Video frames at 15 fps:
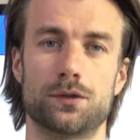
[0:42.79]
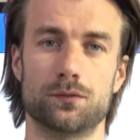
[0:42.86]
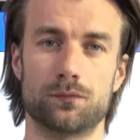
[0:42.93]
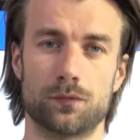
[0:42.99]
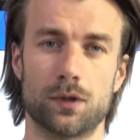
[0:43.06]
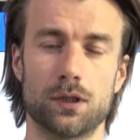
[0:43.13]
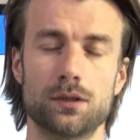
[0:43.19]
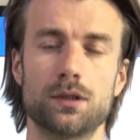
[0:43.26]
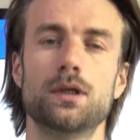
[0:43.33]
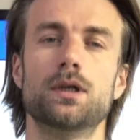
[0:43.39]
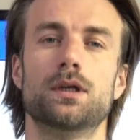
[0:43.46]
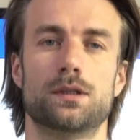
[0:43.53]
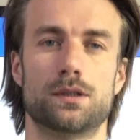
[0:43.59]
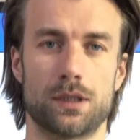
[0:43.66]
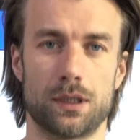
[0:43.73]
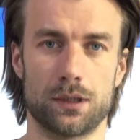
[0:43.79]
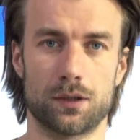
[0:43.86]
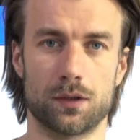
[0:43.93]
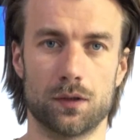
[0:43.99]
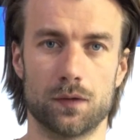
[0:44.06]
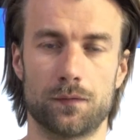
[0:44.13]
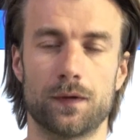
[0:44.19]
to run,
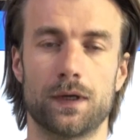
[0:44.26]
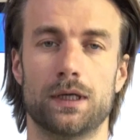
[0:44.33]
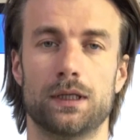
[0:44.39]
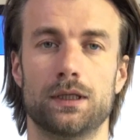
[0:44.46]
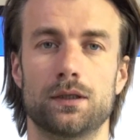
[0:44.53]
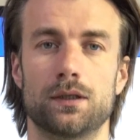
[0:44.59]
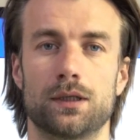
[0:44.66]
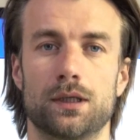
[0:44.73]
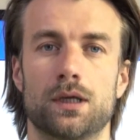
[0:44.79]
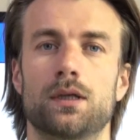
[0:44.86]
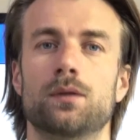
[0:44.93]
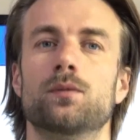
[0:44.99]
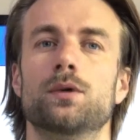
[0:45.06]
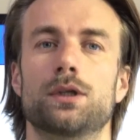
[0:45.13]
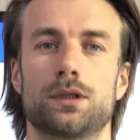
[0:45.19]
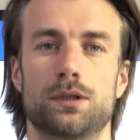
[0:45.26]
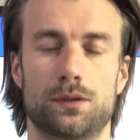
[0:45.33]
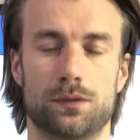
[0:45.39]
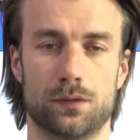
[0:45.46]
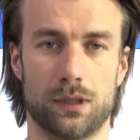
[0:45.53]
take off, and in the end we need to